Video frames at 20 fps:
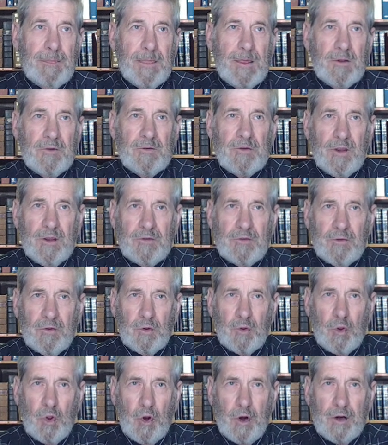says the
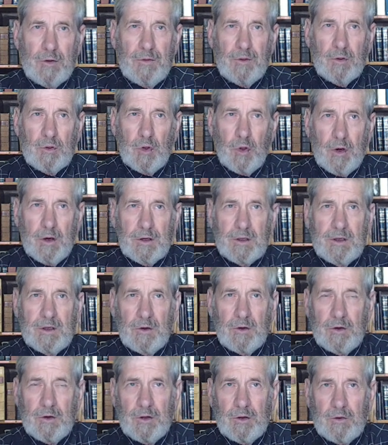Lord,
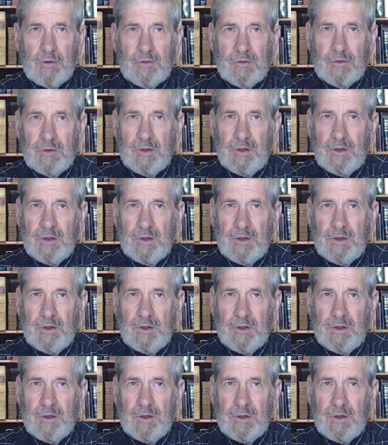Kyrios,